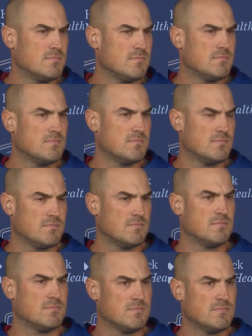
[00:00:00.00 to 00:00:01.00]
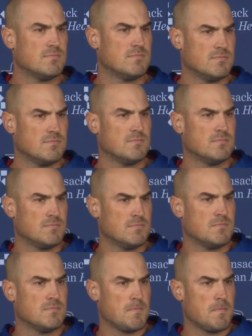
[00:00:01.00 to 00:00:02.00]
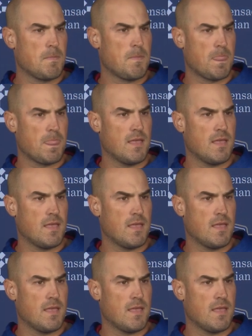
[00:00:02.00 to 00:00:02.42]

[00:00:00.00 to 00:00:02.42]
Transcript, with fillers: take it upon himself because he saw something